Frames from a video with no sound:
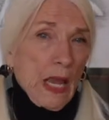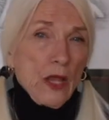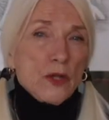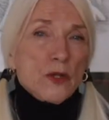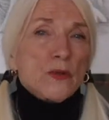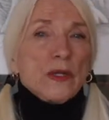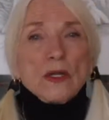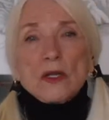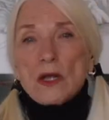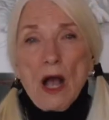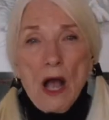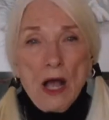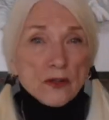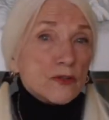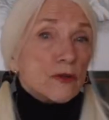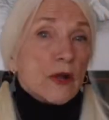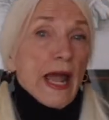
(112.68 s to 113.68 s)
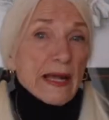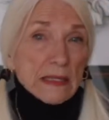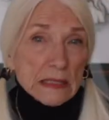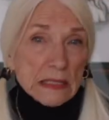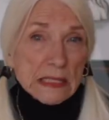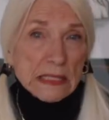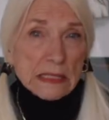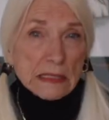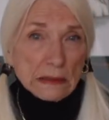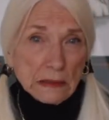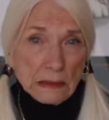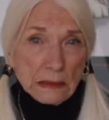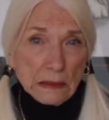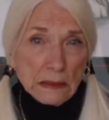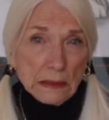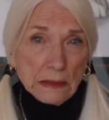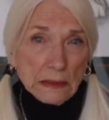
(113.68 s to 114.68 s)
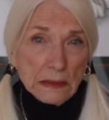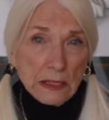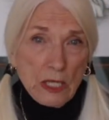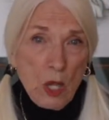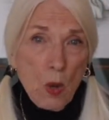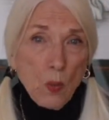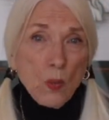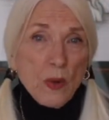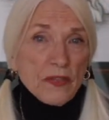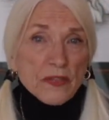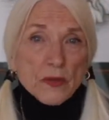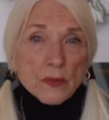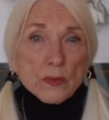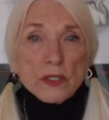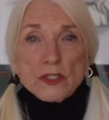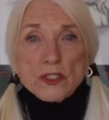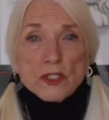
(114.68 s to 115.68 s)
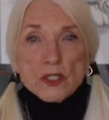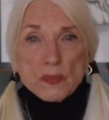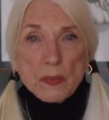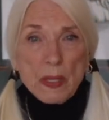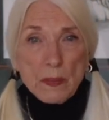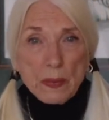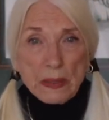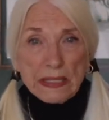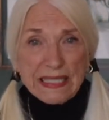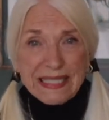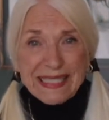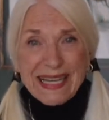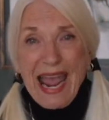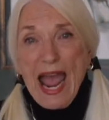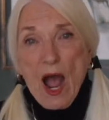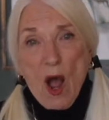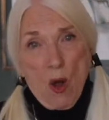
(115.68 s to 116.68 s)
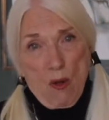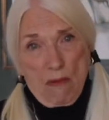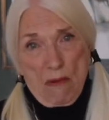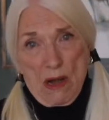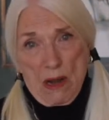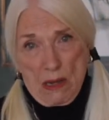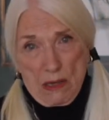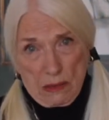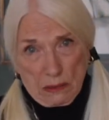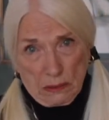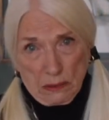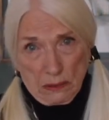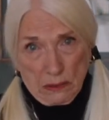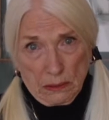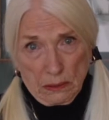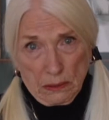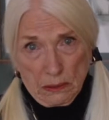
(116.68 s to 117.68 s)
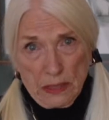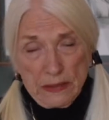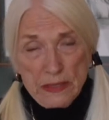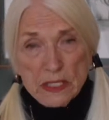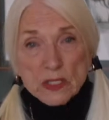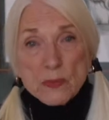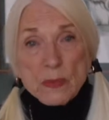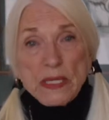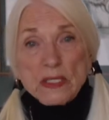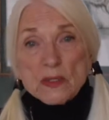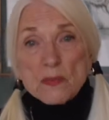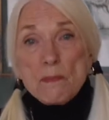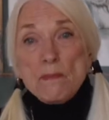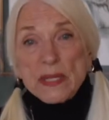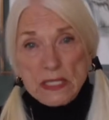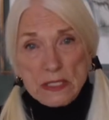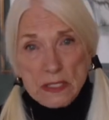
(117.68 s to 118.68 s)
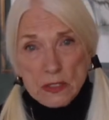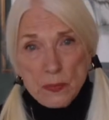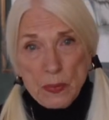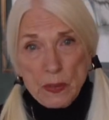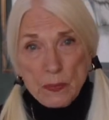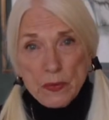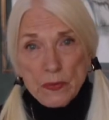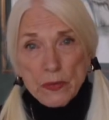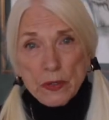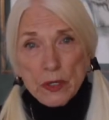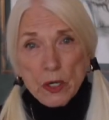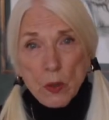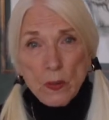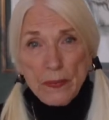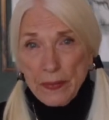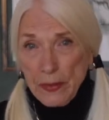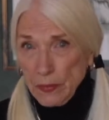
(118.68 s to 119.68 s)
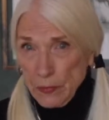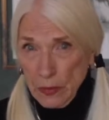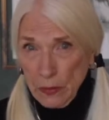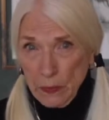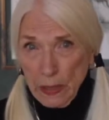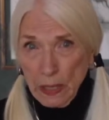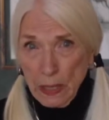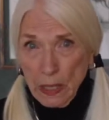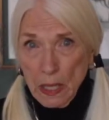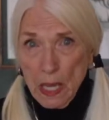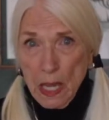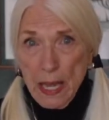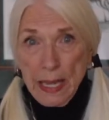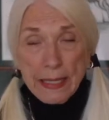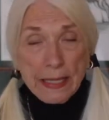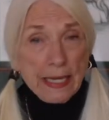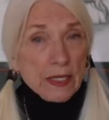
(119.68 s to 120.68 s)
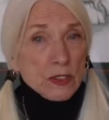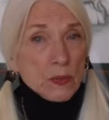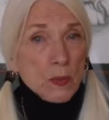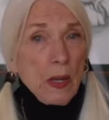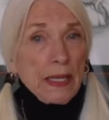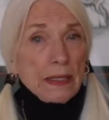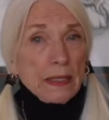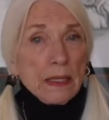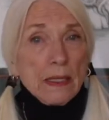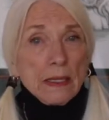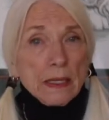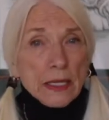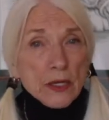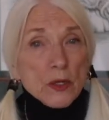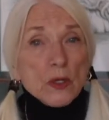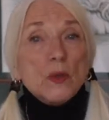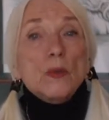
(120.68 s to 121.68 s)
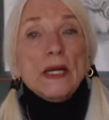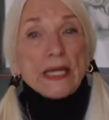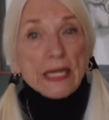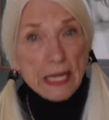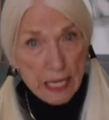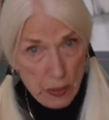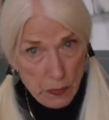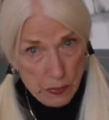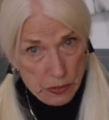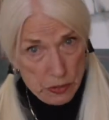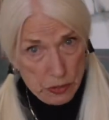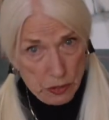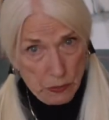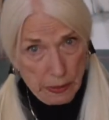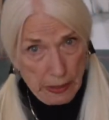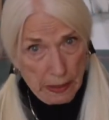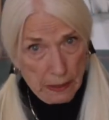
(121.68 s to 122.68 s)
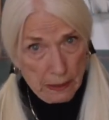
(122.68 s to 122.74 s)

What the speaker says: doing contracts with the richest people in town. This means business people that know what they're doing. And guess what? He knew what he was doing.